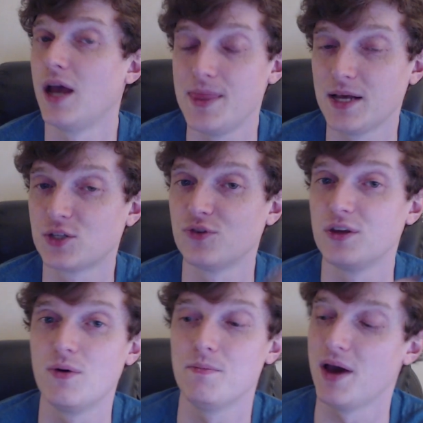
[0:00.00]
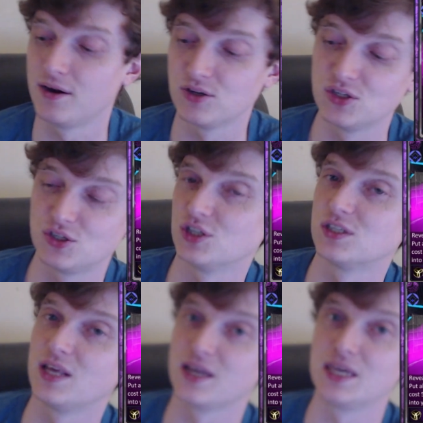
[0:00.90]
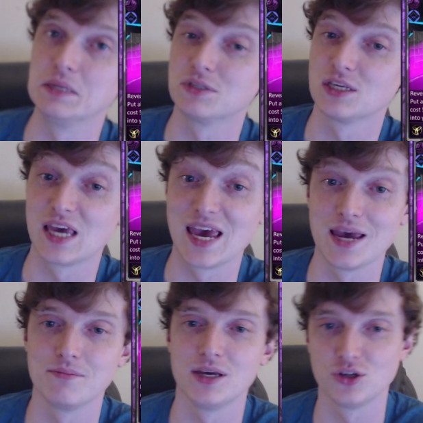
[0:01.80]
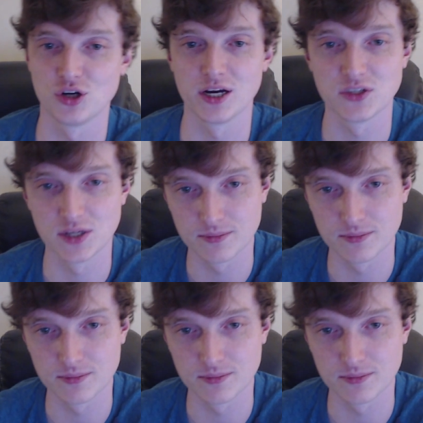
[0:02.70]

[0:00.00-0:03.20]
that's really what matters, is just that it keeps the game interesting.